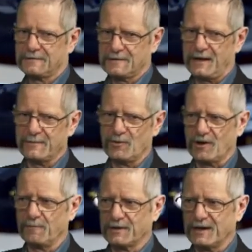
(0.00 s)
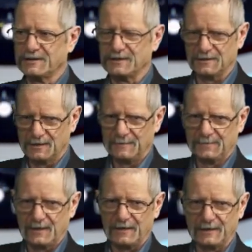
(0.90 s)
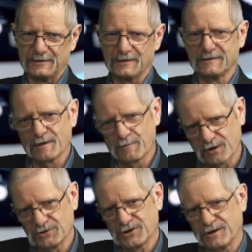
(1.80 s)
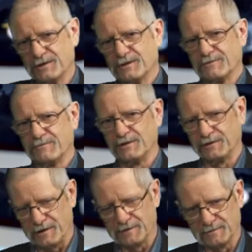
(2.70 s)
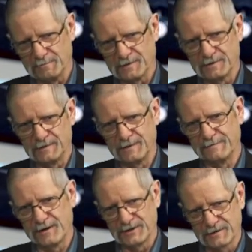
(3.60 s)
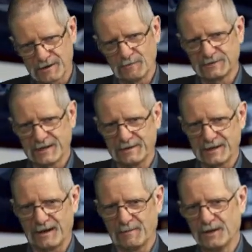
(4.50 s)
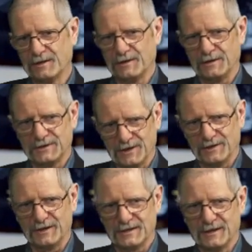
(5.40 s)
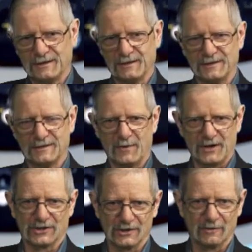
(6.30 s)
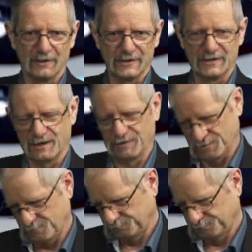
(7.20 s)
slightly more complicated and is approaching real systems. And then Francesco will take that up and turn it into production quality code.